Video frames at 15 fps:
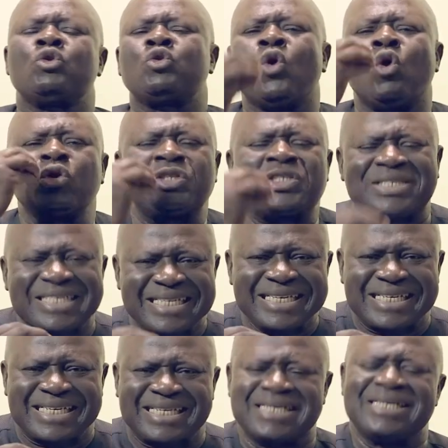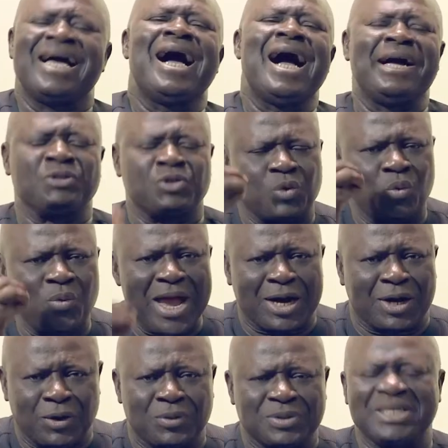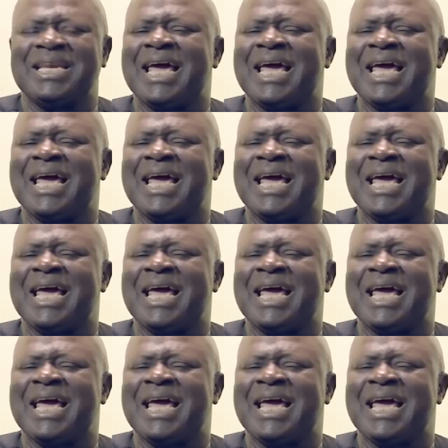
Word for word: to drink, and to wear clothes.